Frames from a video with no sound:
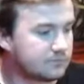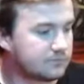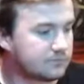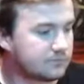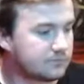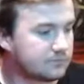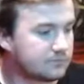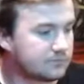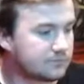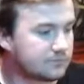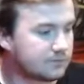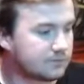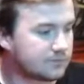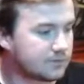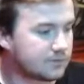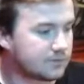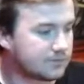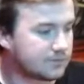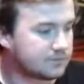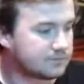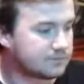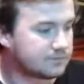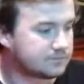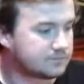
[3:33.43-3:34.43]

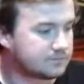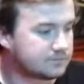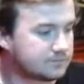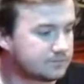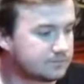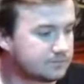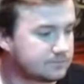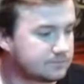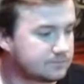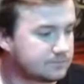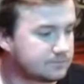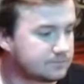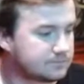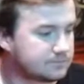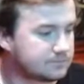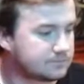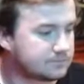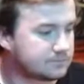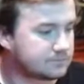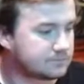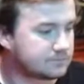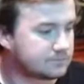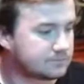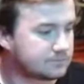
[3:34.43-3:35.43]

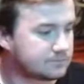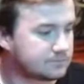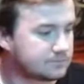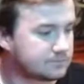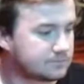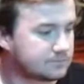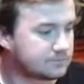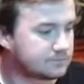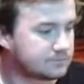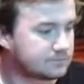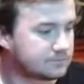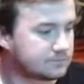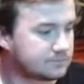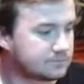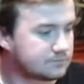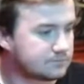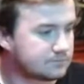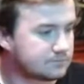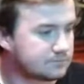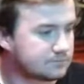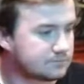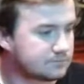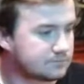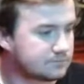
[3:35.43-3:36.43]

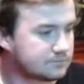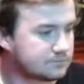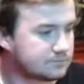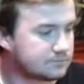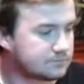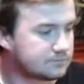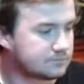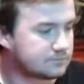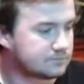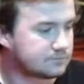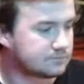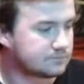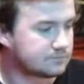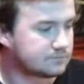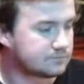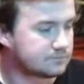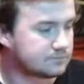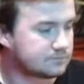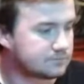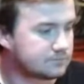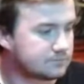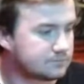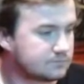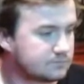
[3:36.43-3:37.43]

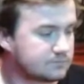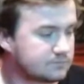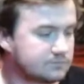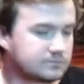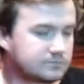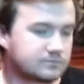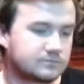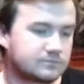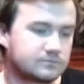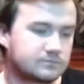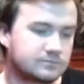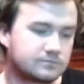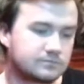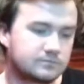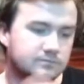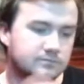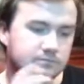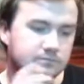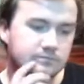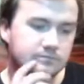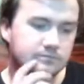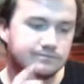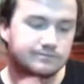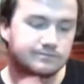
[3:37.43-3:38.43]

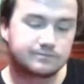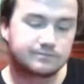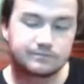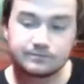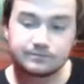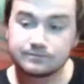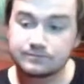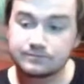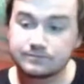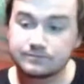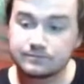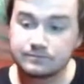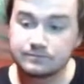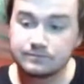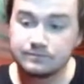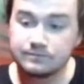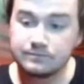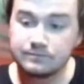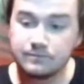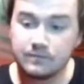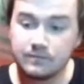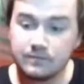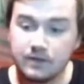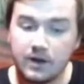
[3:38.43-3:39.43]

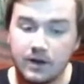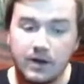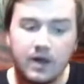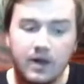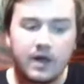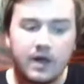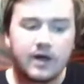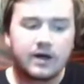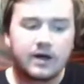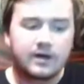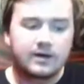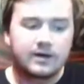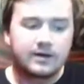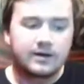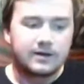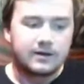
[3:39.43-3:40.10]
[no speech]